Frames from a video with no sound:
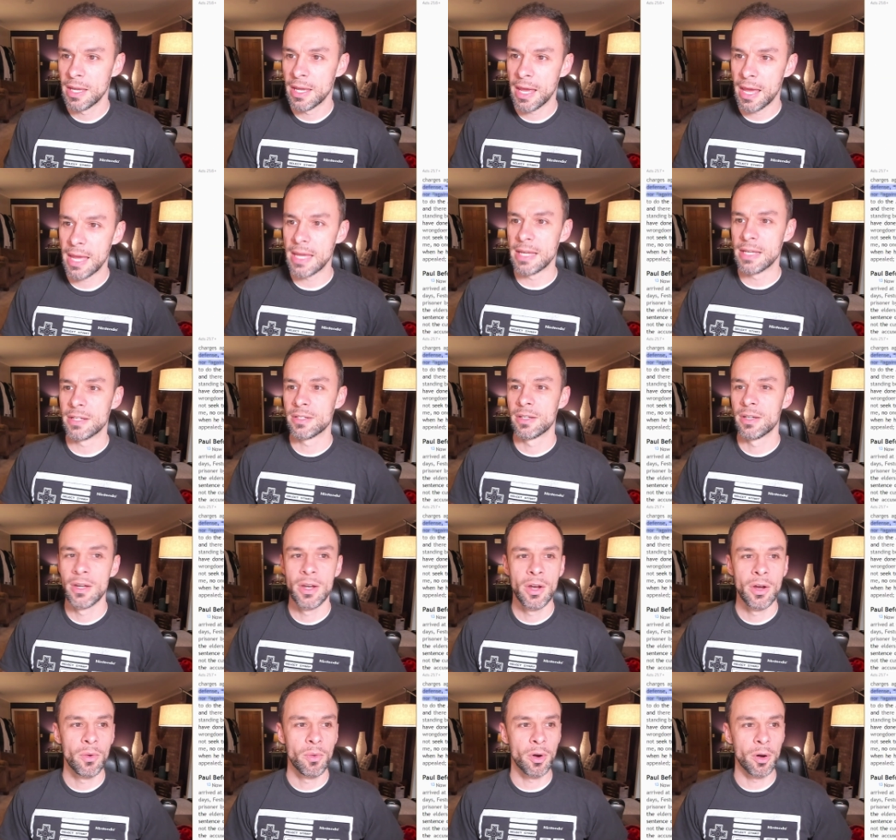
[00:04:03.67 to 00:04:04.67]
8,
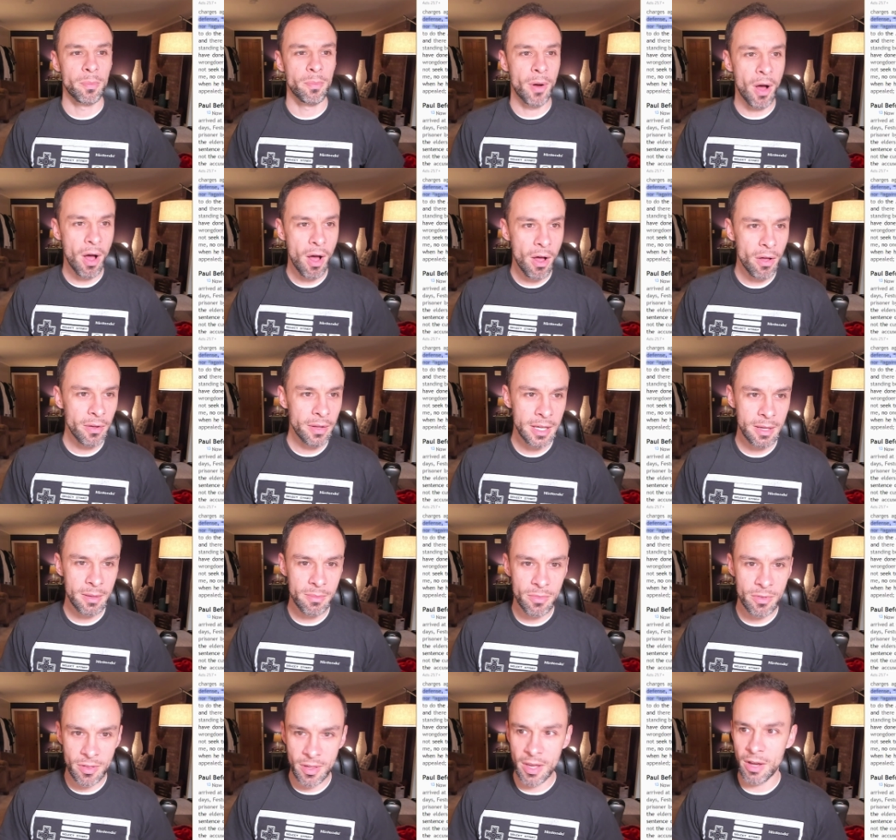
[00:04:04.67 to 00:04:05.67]
where Paul
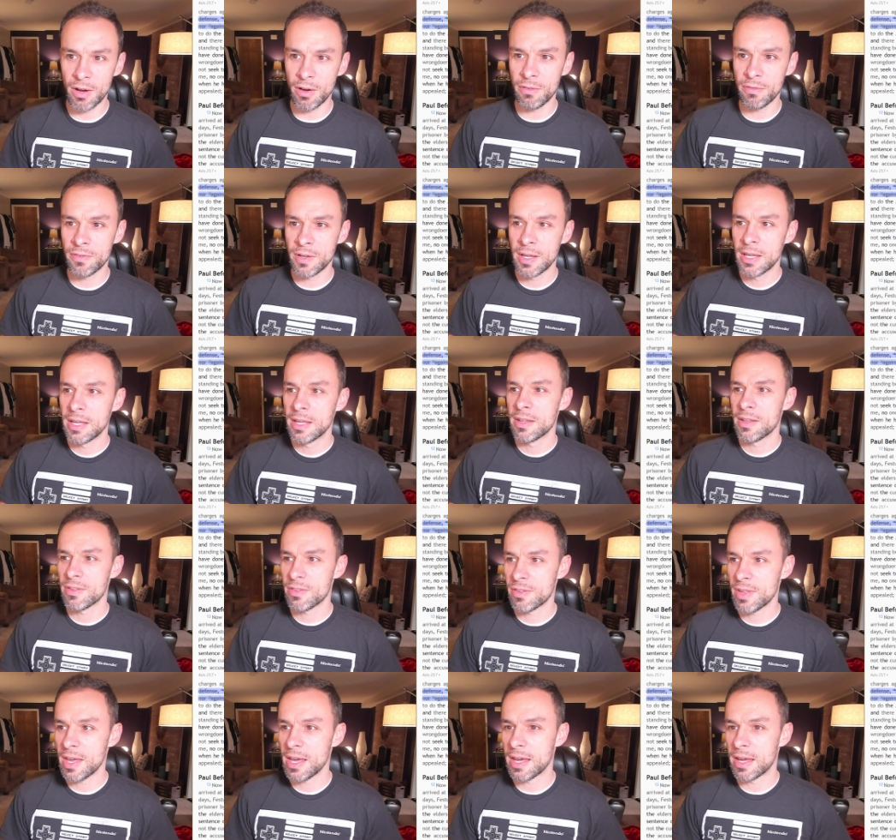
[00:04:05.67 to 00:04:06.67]
himself
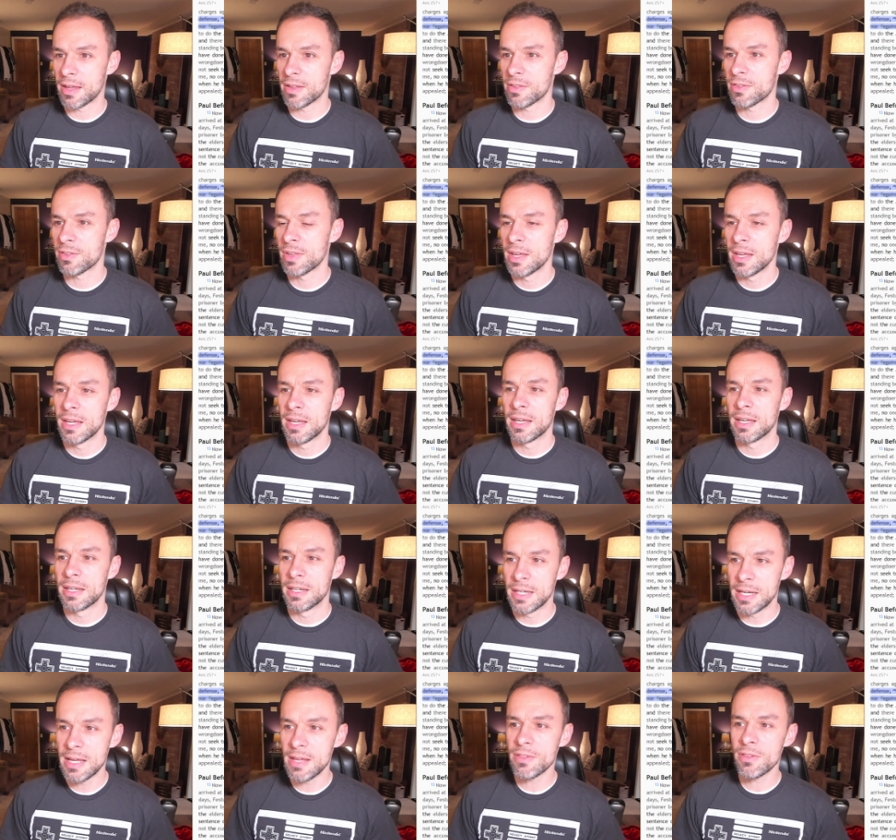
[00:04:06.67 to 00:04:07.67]
says,
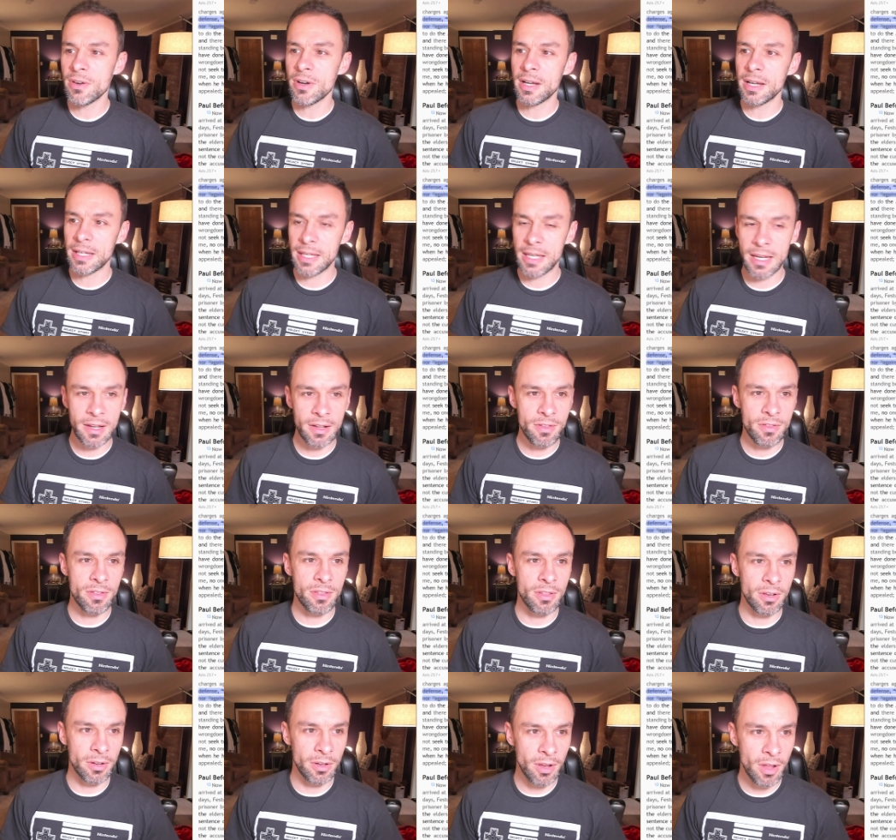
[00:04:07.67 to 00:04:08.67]
Neither against
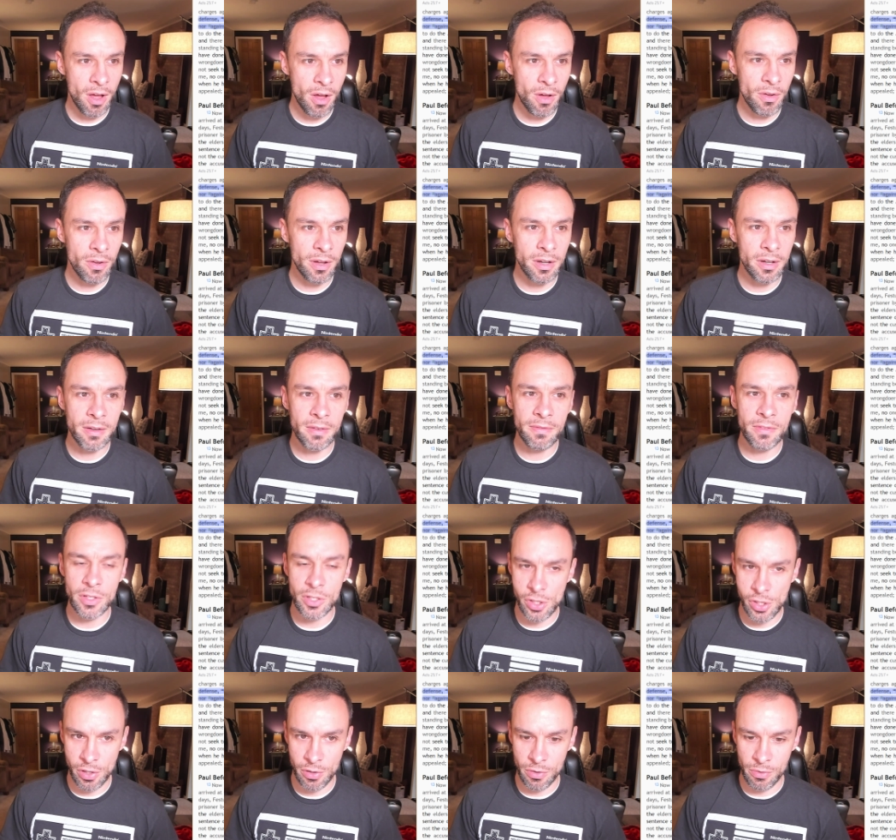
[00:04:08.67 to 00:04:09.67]
the law of the
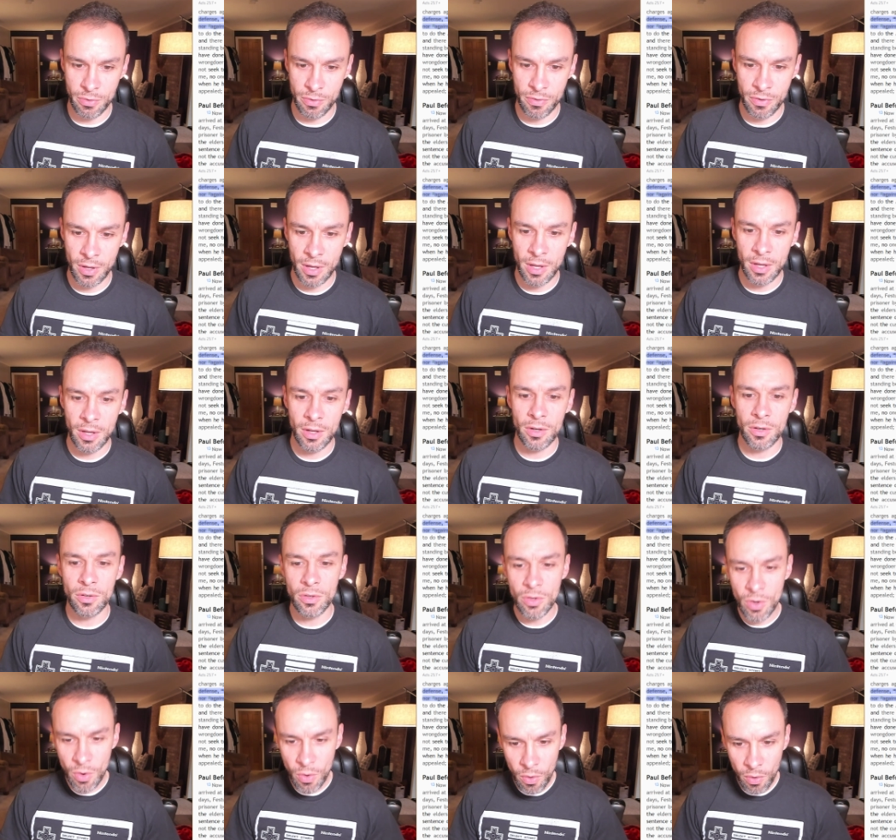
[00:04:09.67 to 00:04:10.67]
Jews,
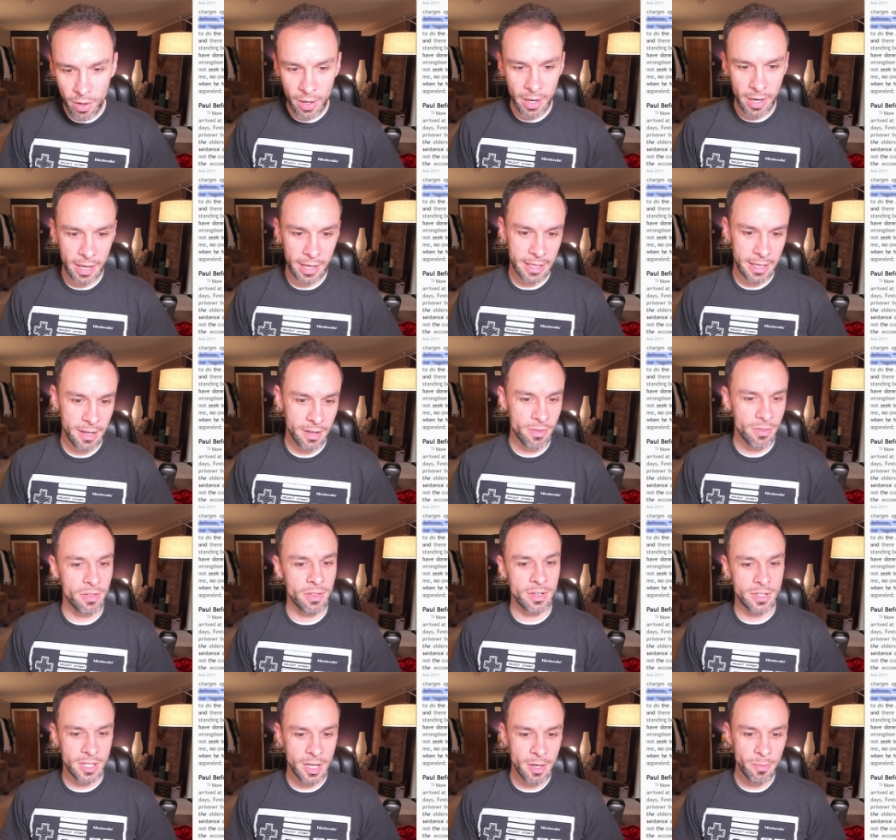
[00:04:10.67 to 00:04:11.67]
nor against
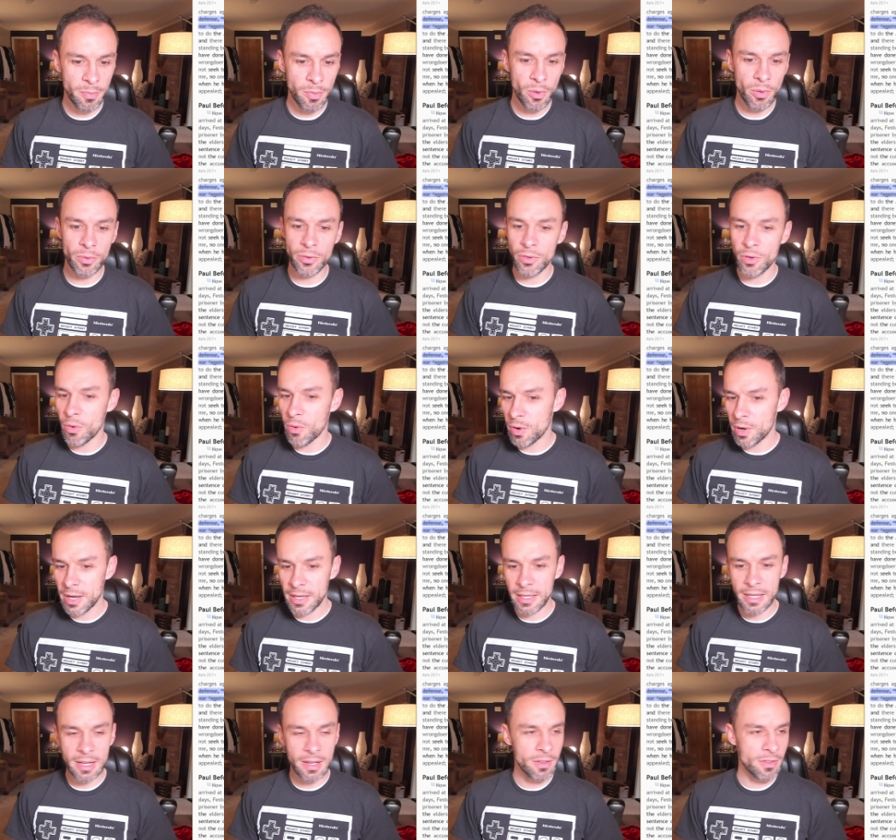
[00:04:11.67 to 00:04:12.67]
the temple, nor
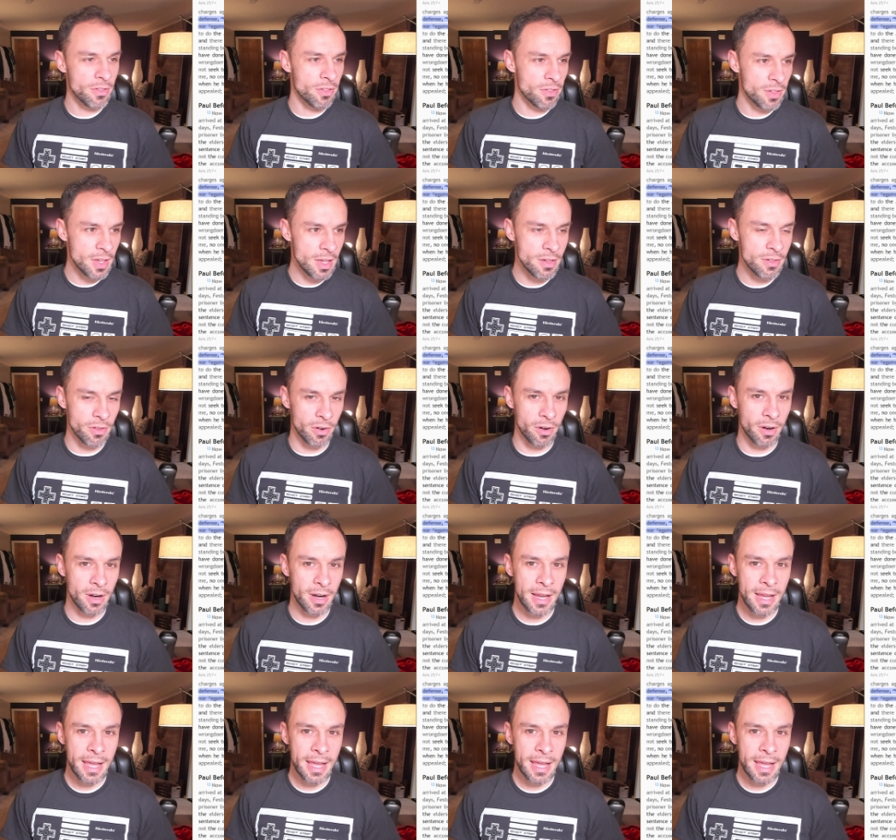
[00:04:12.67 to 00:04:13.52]
against Caesar